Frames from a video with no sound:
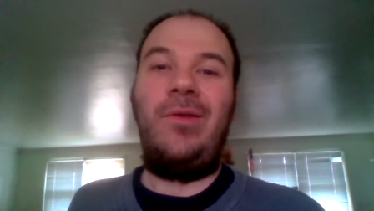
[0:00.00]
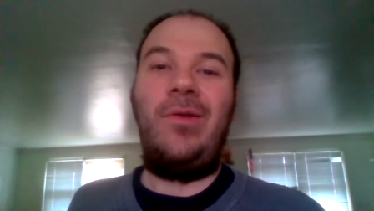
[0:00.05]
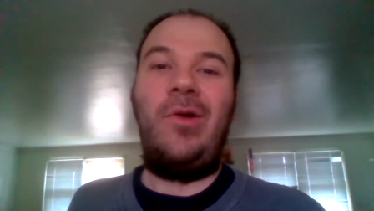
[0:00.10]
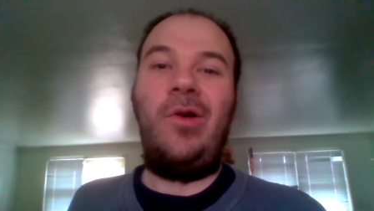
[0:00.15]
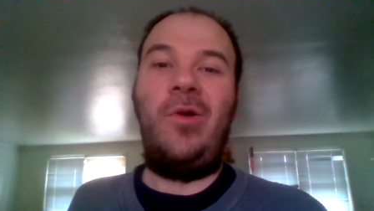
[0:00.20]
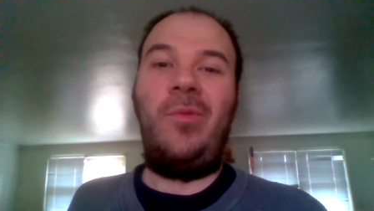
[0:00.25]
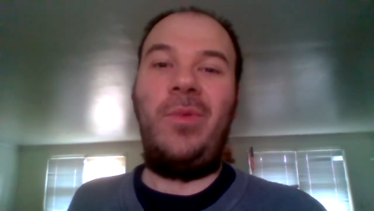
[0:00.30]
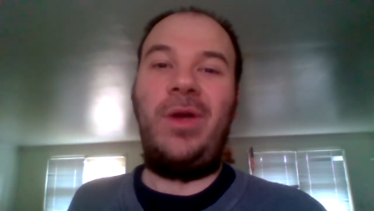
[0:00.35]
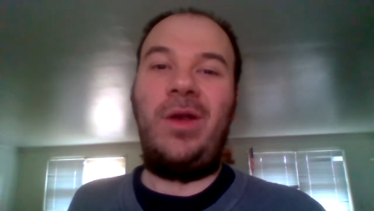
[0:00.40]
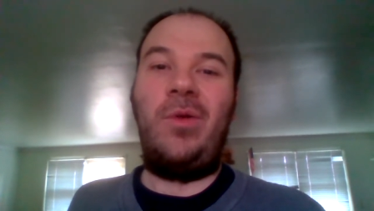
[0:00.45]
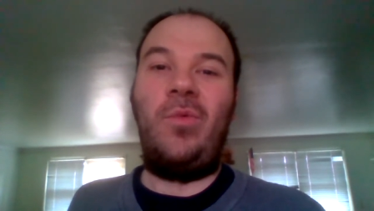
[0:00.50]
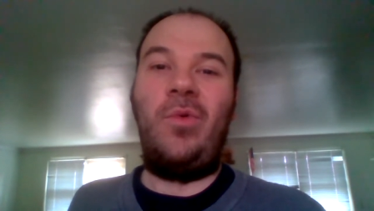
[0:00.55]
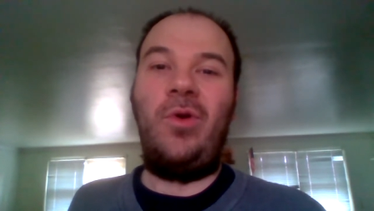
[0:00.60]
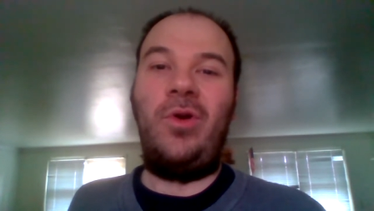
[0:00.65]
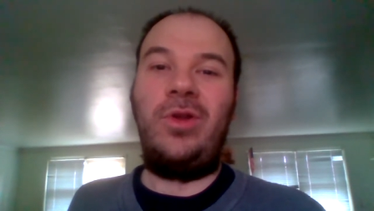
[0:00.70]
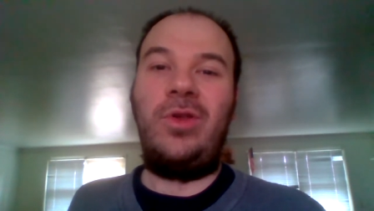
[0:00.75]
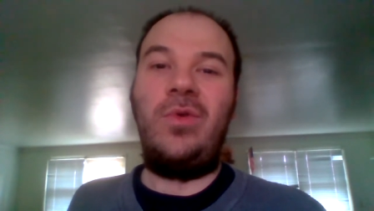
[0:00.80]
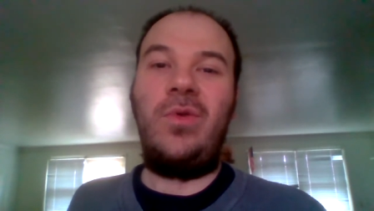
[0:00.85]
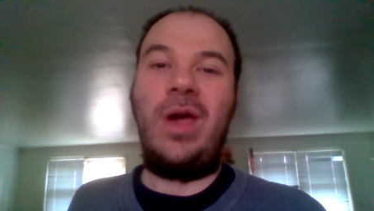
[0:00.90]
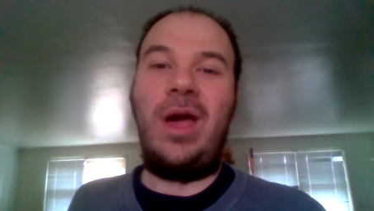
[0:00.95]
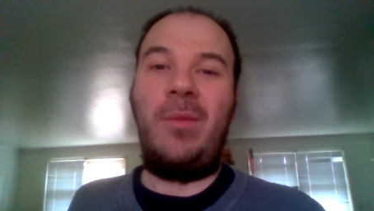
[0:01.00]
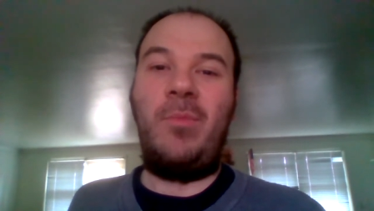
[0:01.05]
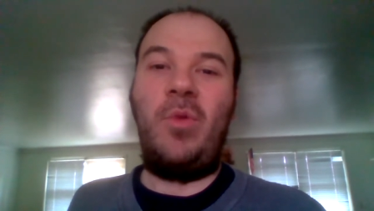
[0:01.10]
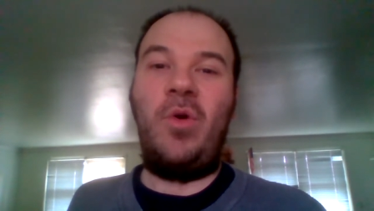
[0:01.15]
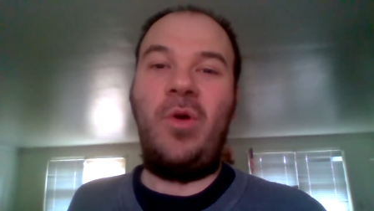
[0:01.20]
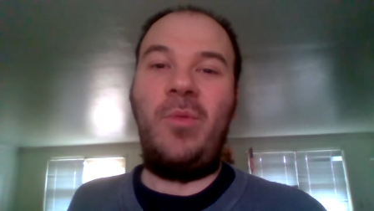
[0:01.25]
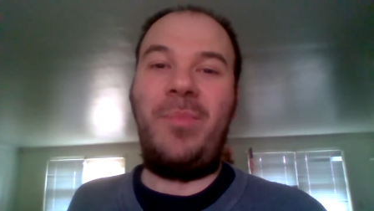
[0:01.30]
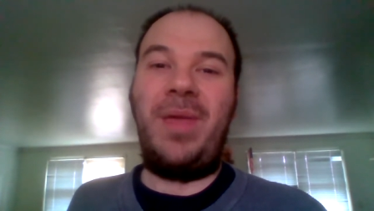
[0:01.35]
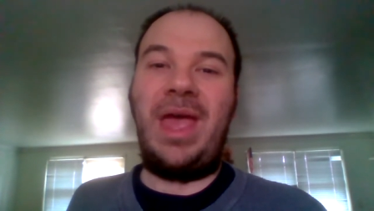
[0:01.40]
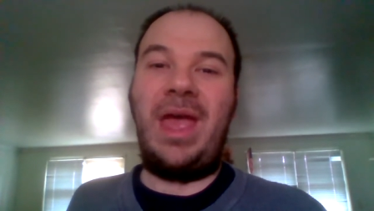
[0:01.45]
oh my word, you got
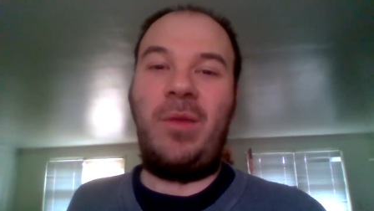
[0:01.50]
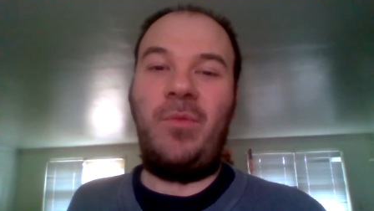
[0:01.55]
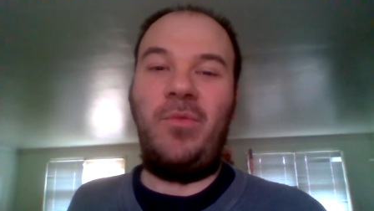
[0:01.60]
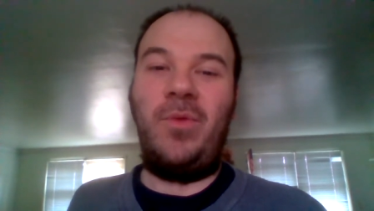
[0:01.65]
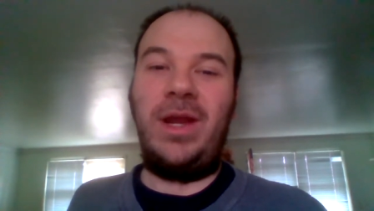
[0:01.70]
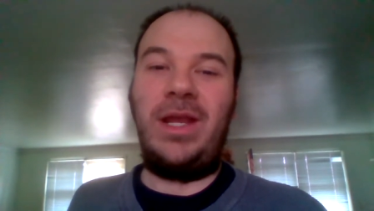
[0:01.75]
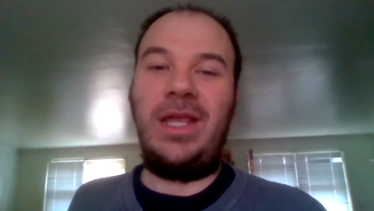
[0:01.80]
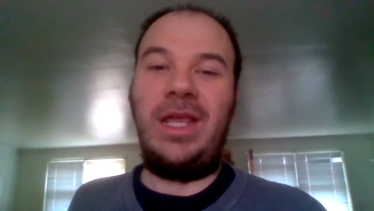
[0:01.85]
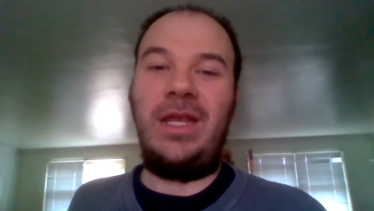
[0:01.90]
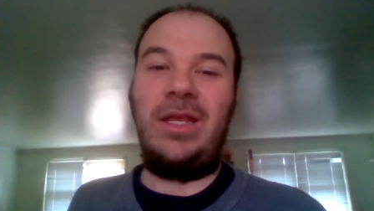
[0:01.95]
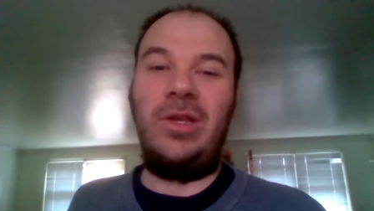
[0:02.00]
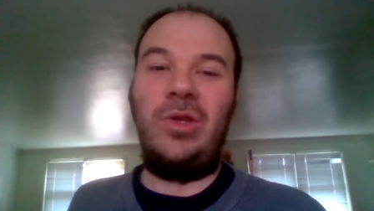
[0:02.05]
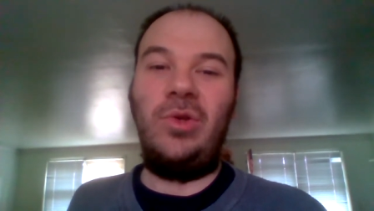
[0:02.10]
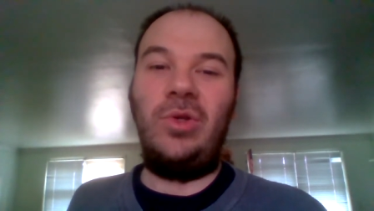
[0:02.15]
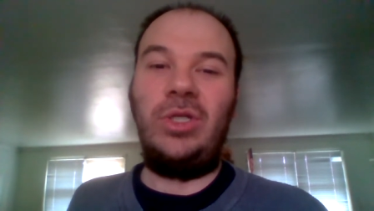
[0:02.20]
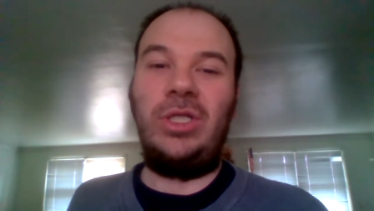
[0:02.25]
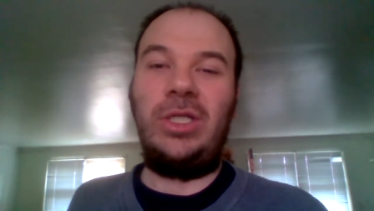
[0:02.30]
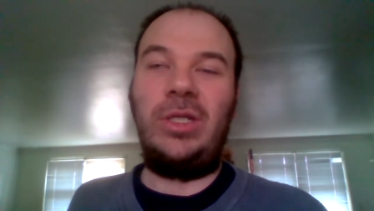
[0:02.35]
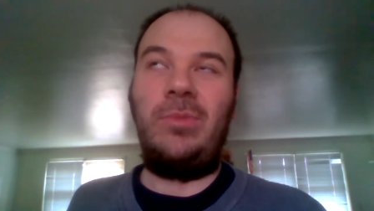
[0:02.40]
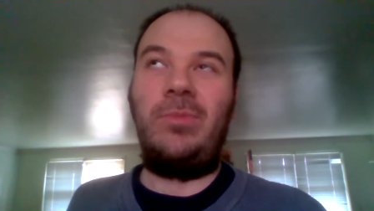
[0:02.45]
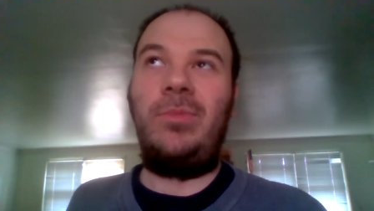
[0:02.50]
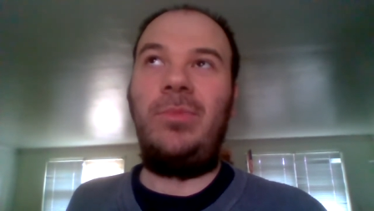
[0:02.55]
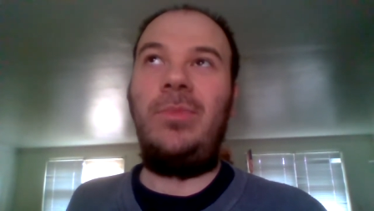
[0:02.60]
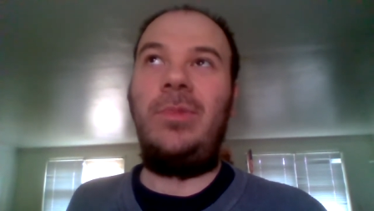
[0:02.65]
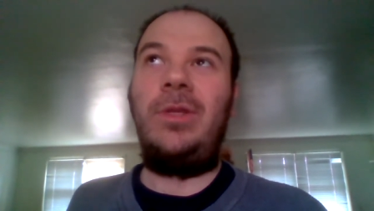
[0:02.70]
more bad breaking news to,